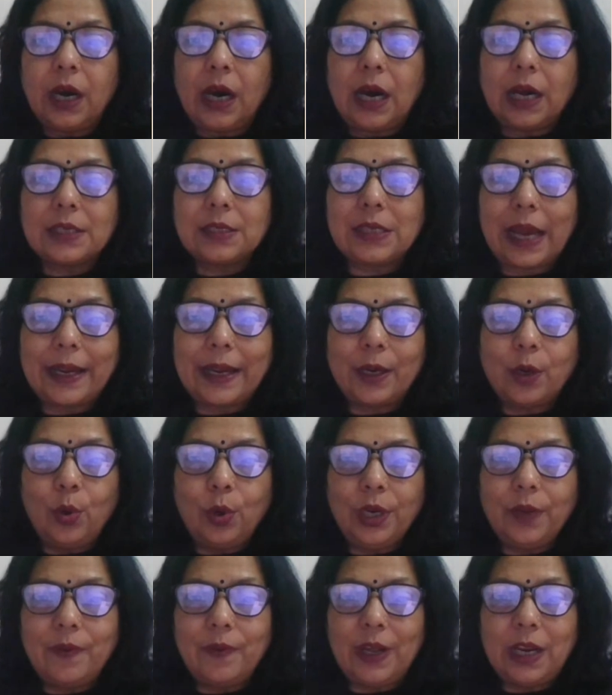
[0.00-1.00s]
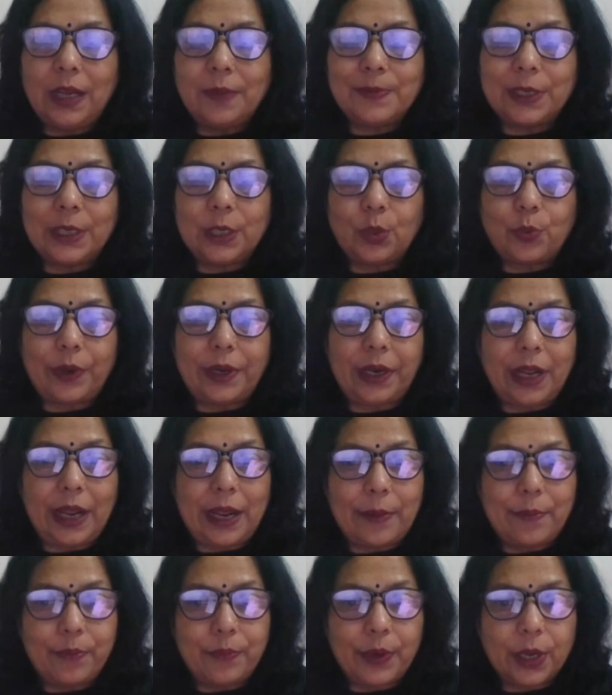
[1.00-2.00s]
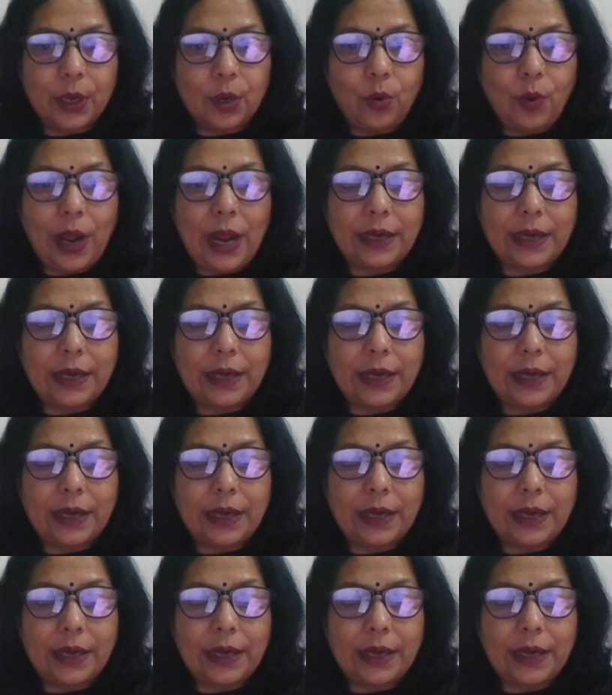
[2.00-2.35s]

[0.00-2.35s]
A zygote develops into an embryo,